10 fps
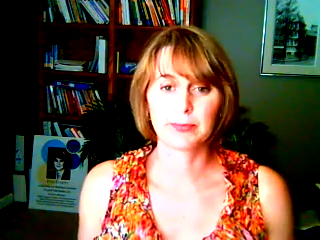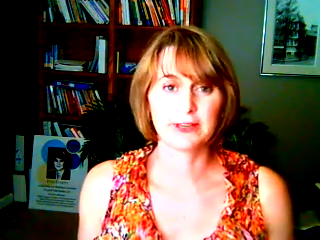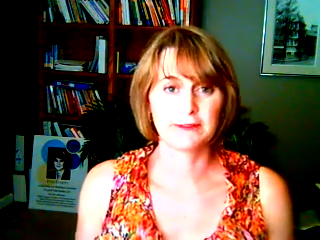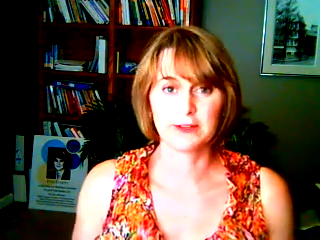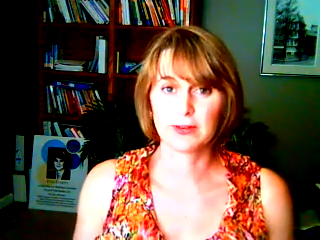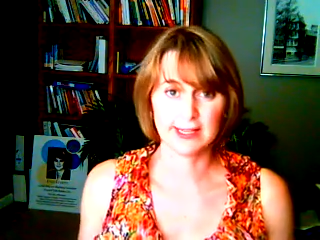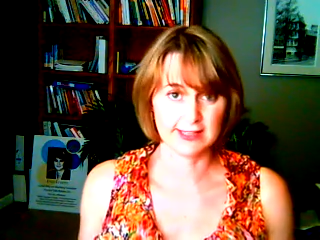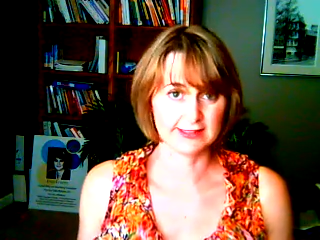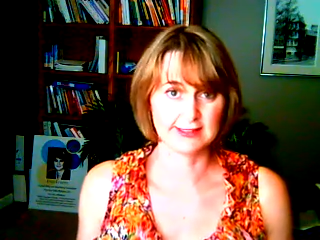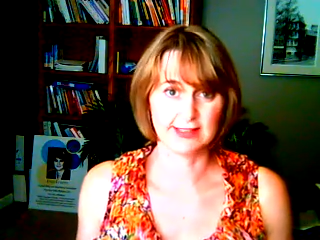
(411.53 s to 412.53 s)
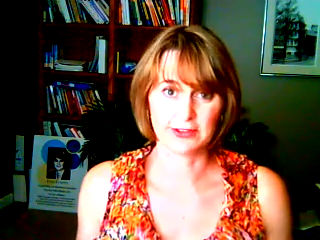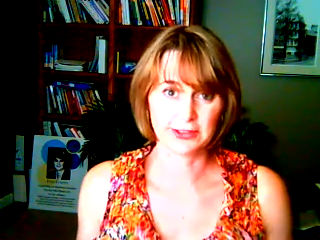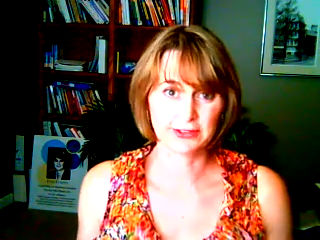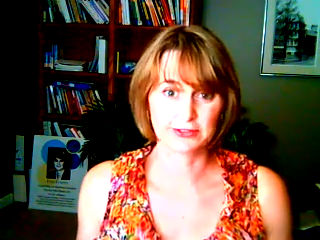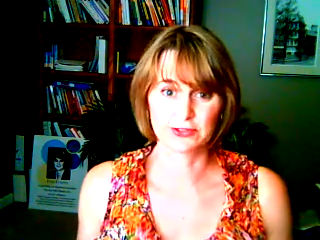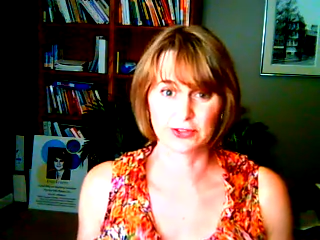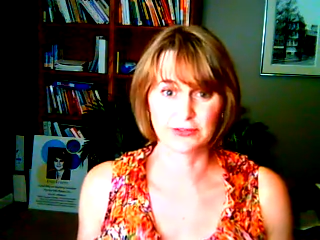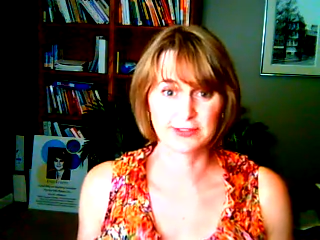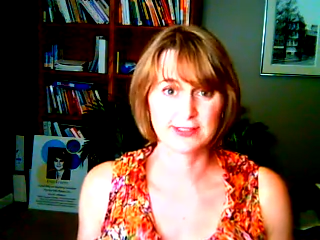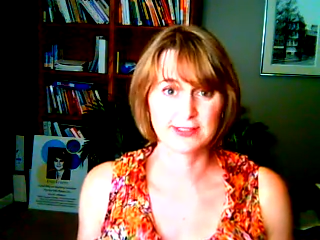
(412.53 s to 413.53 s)
but if you can't sell your
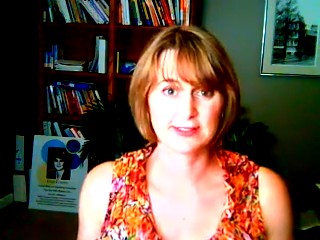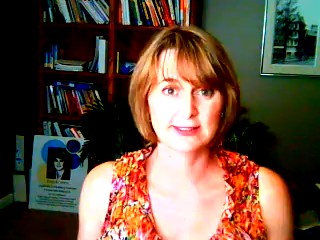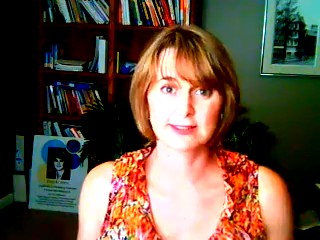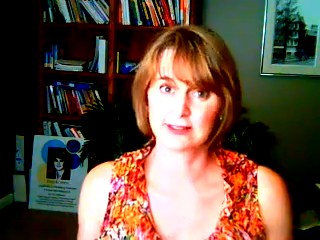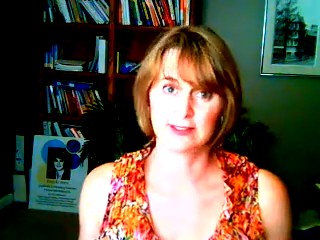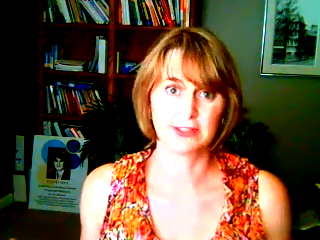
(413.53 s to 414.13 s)
services,